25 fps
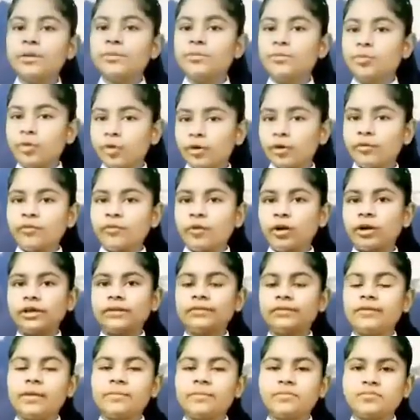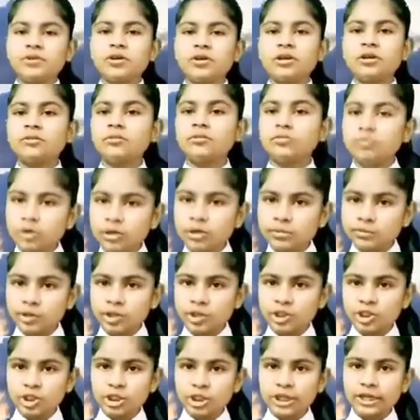more water vapor, more
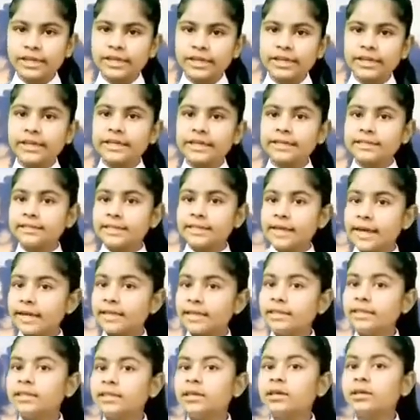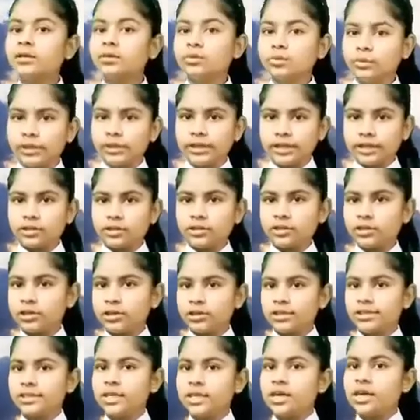moisture in it than the cool air
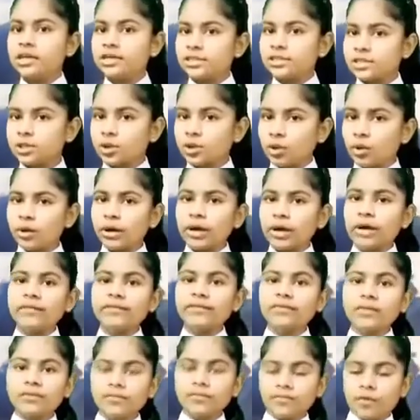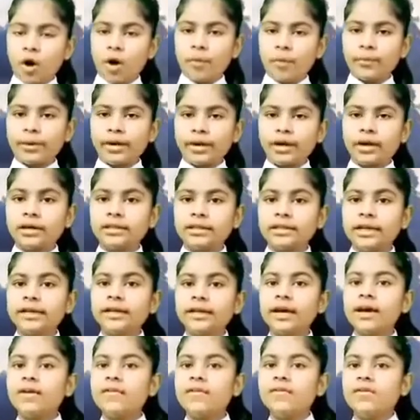does. So if the warm air
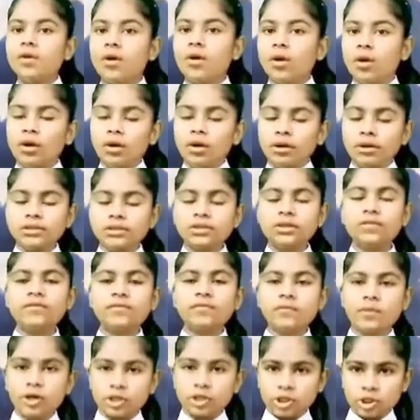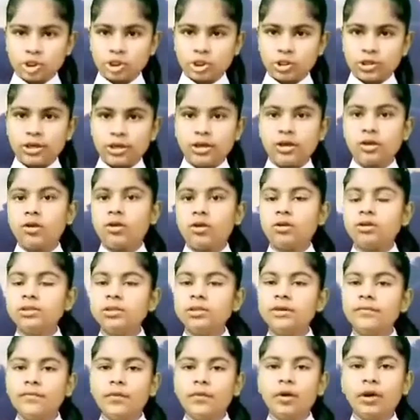that has lots of moisture,
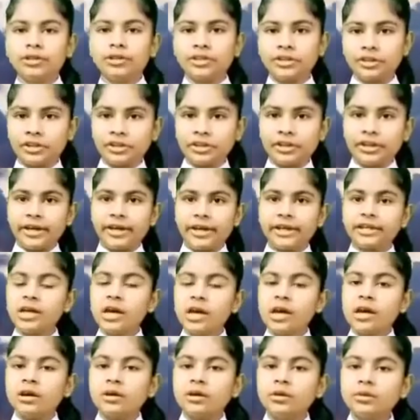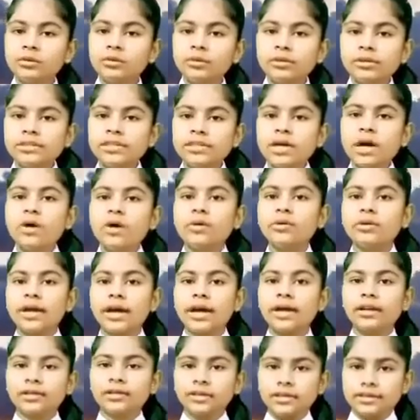lots of water in it, cools down
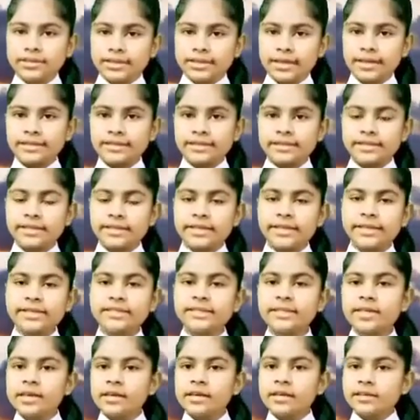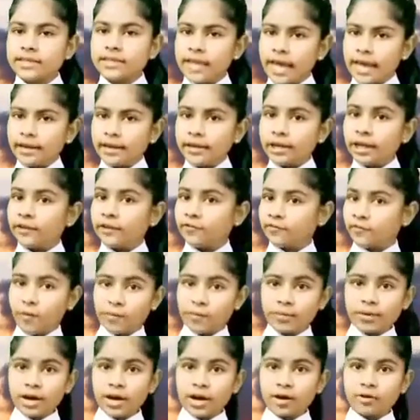and condenses, then it
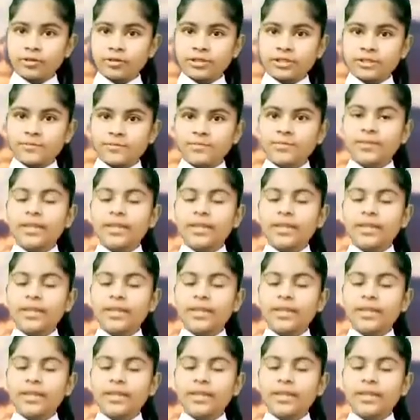forms clouds.